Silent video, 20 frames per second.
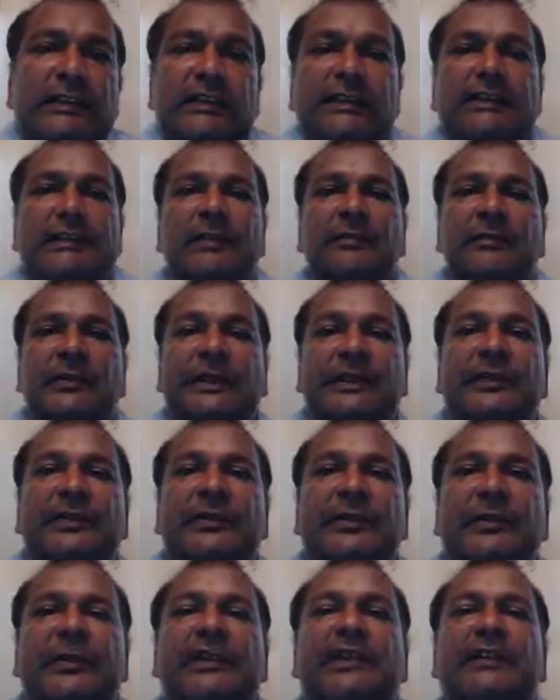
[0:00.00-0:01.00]
I'll be
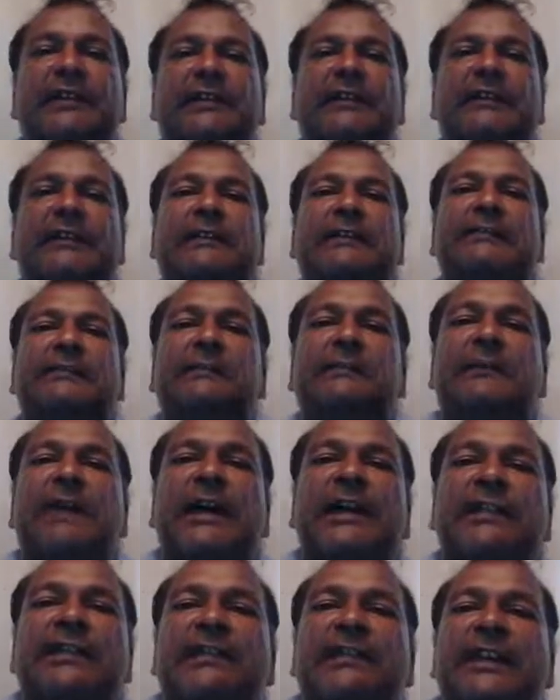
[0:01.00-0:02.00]
doing
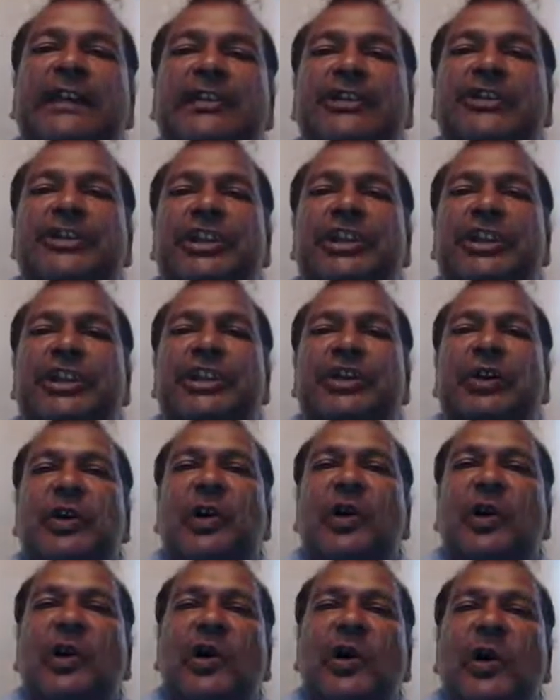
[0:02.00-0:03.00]
my session
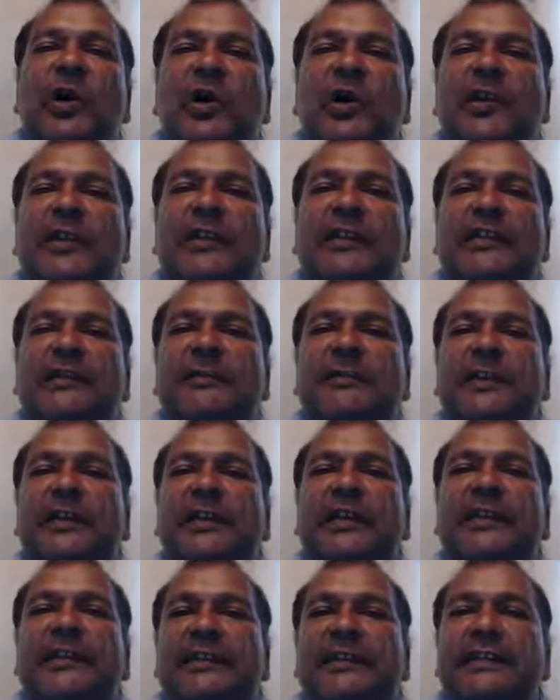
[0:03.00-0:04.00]
on
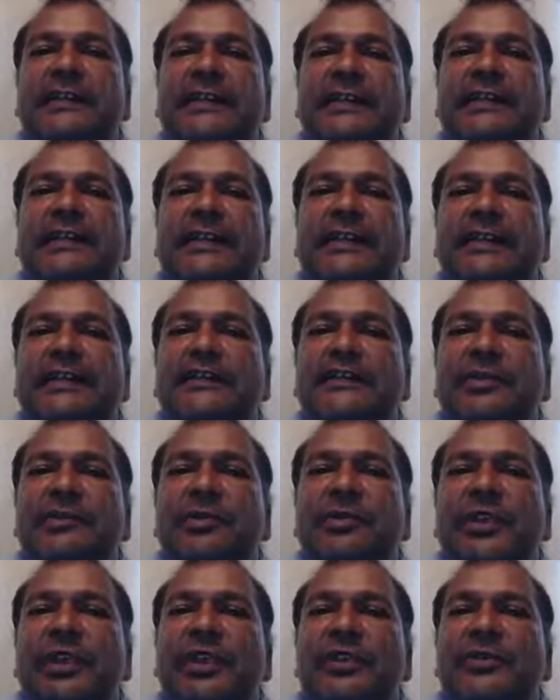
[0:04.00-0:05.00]
experiencing
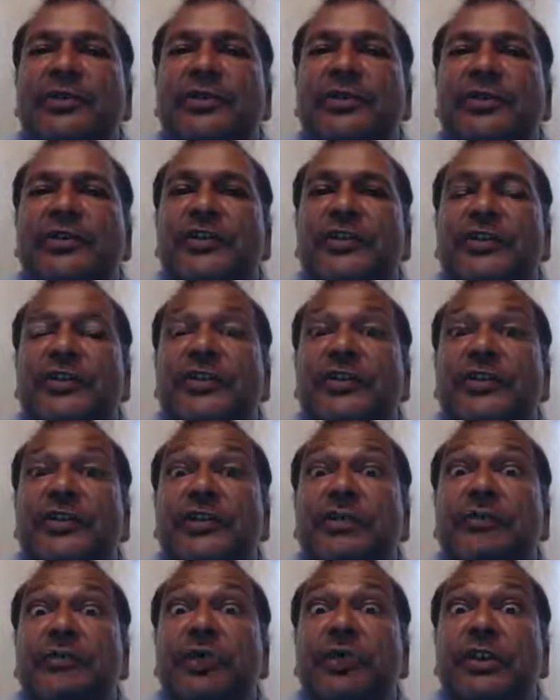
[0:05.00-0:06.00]
intelligent breakthroughs in your
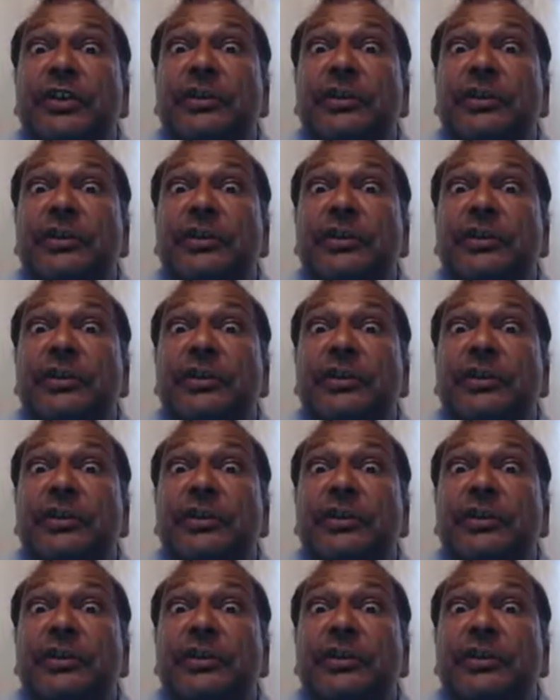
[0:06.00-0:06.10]
sports